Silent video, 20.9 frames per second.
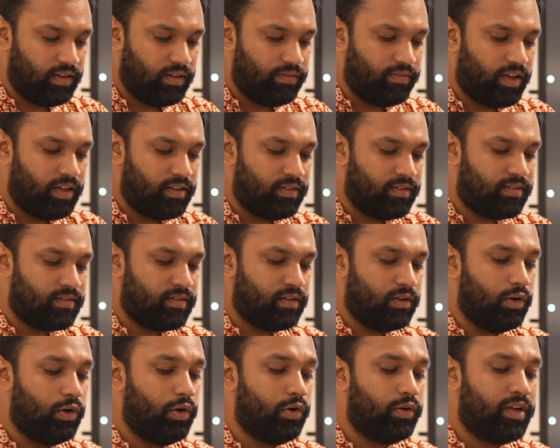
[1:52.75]
events,
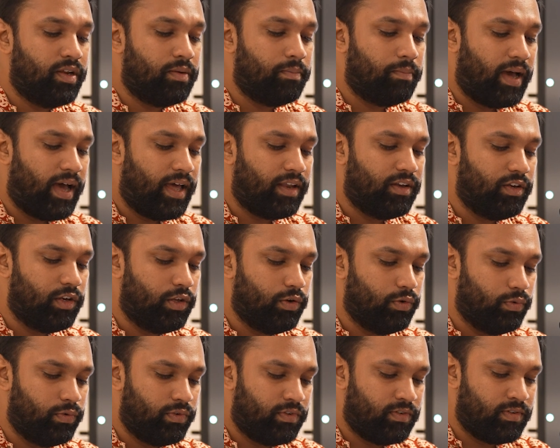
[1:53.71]
good and bad
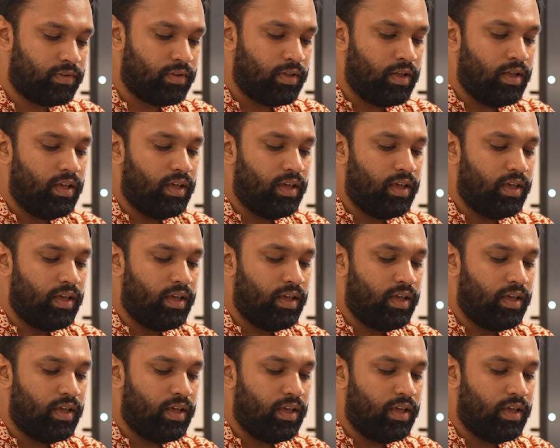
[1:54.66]
news,